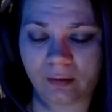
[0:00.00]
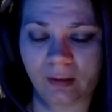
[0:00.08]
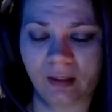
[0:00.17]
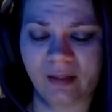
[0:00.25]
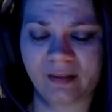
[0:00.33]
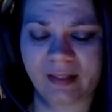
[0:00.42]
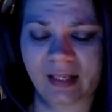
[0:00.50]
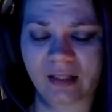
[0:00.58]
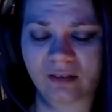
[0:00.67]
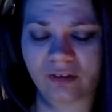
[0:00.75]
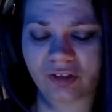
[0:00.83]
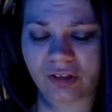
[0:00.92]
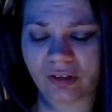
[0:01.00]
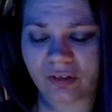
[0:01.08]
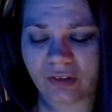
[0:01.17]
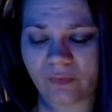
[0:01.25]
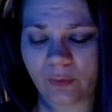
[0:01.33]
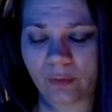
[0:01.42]
The
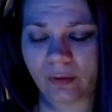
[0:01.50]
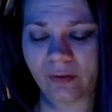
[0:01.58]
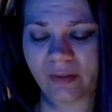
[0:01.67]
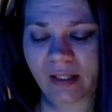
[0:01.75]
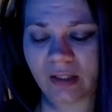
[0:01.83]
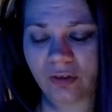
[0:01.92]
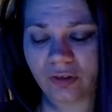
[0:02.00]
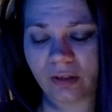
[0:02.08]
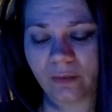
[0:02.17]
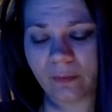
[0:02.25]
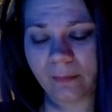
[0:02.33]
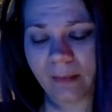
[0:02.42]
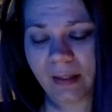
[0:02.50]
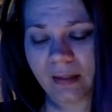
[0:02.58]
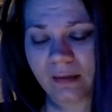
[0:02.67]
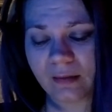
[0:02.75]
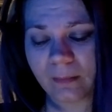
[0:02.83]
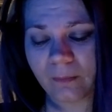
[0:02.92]
canisters of oil that usually
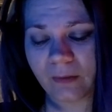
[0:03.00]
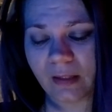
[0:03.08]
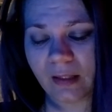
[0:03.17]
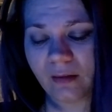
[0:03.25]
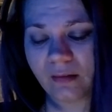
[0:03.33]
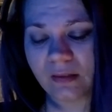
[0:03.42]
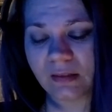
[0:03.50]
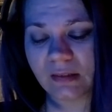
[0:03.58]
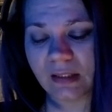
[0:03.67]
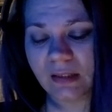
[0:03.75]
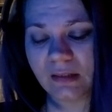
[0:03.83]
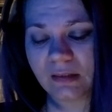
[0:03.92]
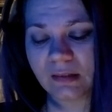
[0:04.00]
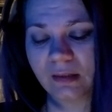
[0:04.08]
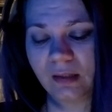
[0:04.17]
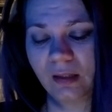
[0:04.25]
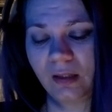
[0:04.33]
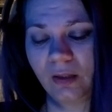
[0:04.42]
remained beneath the seats
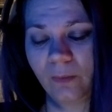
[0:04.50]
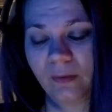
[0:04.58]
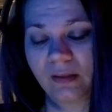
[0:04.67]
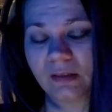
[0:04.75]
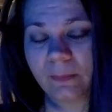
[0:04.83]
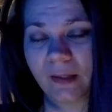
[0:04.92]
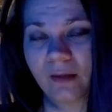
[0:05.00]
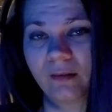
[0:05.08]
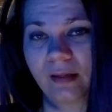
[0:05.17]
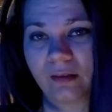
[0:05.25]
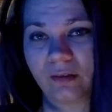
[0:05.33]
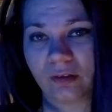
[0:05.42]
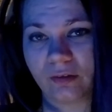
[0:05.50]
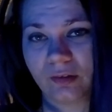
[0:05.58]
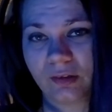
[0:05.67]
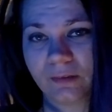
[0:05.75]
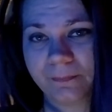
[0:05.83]
with the spare lanterns.